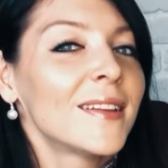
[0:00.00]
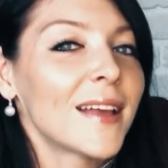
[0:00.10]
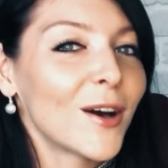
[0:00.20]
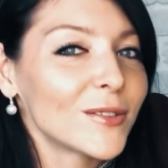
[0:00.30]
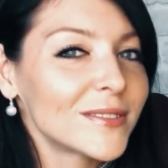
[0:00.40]

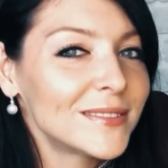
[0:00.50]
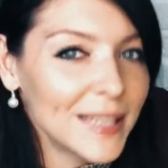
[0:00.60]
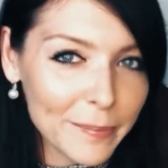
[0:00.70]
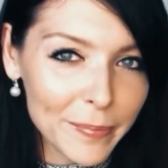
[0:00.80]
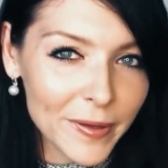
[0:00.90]
Now,
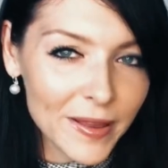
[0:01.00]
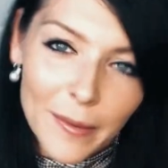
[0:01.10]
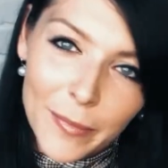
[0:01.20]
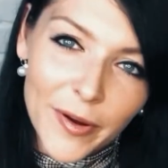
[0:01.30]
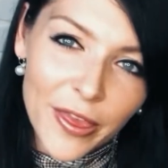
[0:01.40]
tip
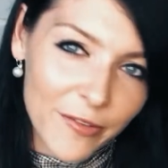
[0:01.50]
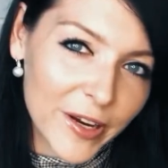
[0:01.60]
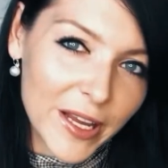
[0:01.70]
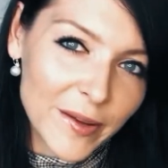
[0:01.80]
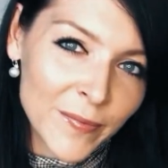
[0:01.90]
number
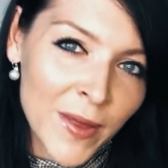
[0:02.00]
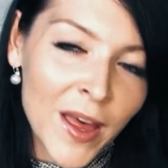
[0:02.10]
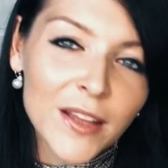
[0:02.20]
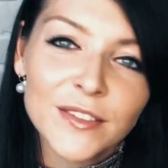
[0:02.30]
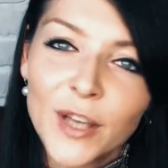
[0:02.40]
3,
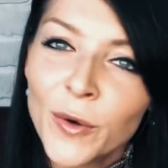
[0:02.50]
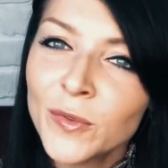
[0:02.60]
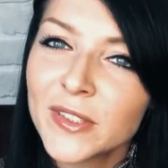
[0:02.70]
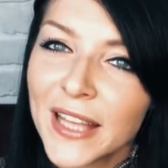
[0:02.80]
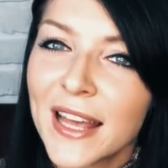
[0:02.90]

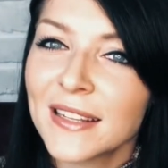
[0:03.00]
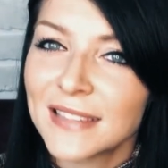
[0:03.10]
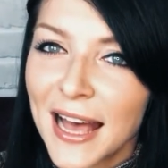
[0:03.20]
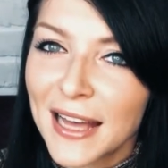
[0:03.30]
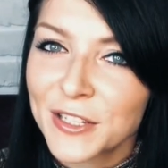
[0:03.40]
don't get
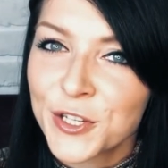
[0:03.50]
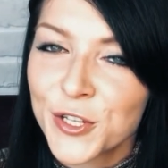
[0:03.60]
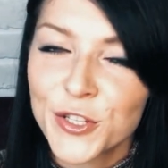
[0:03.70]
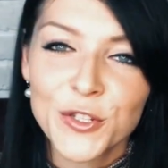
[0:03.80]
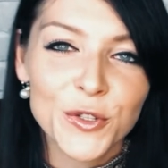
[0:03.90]

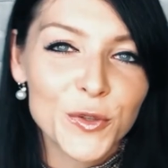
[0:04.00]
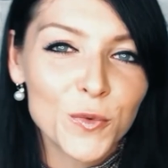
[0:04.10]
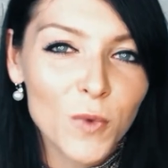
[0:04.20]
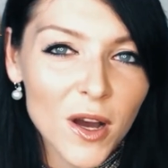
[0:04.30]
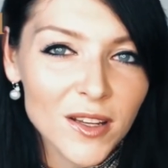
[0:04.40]
attached to
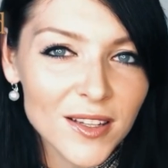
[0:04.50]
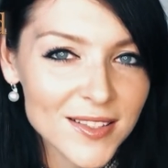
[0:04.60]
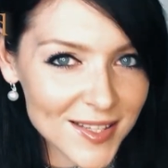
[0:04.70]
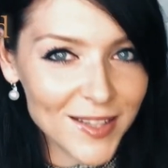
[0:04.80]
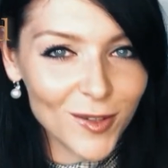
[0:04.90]
one
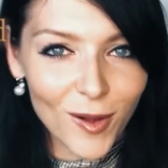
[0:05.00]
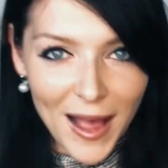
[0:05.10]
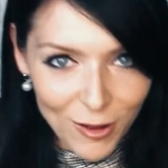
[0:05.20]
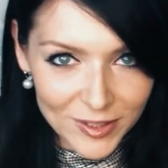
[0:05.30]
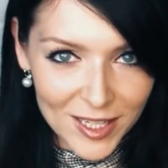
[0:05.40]
single
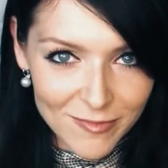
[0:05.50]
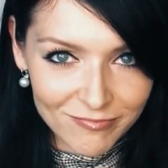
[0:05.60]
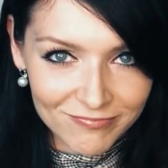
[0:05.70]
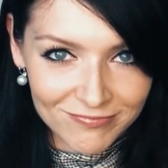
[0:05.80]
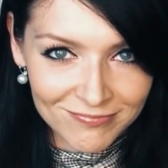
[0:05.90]
outcome.
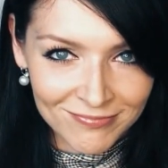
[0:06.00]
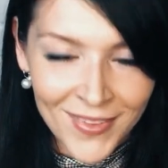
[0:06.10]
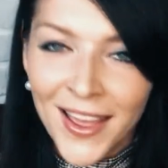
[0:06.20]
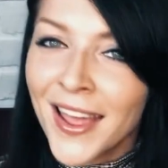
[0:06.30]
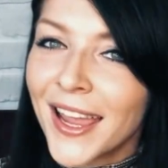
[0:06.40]

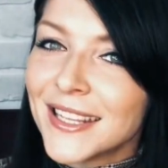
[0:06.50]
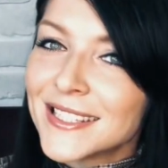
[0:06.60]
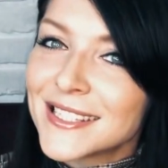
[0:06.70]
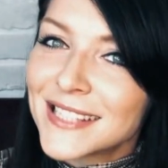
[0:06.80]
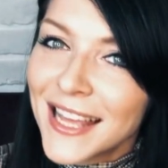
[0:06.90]

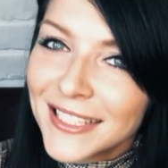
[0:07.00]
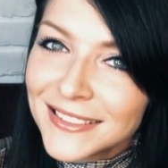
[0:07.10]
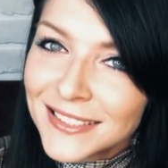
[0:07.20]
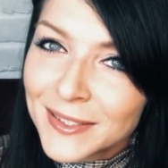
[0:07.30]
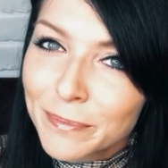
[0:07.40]

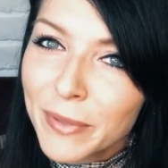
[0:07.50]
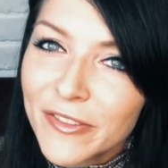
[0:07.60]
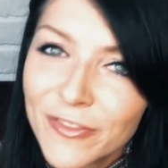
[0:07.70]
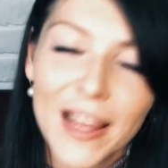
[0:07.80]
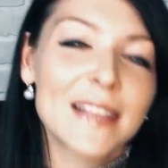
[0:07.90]
Instead, be
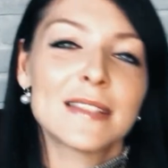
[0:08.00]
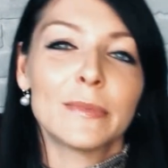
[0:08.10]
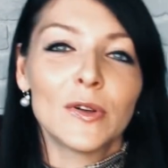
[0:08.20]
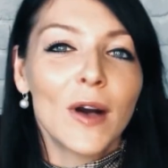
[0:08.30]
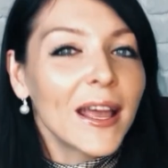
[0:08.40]

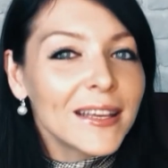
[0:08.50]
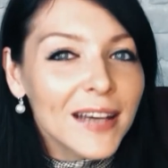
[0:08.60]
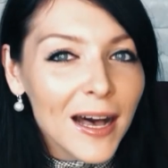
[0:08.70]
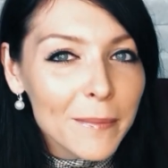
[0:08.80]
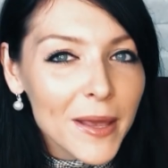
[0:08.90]
flexible and
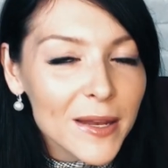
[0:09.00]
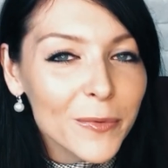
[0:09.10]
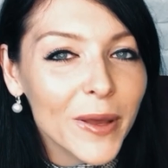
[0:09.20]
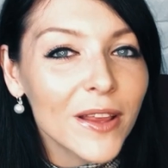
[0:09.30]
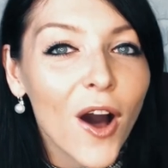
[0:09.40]
come
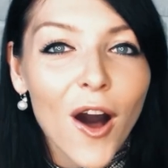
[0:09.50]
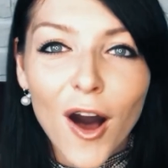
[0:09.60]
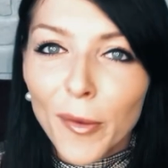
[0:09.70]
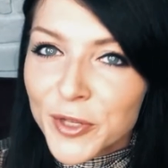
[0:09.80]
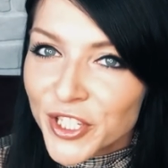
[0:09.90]
in with
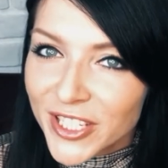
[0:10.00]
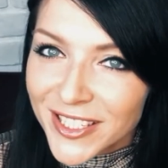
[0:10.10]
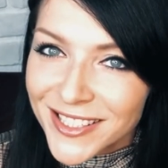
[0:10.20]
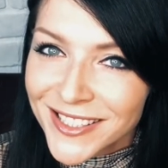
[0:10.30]
options.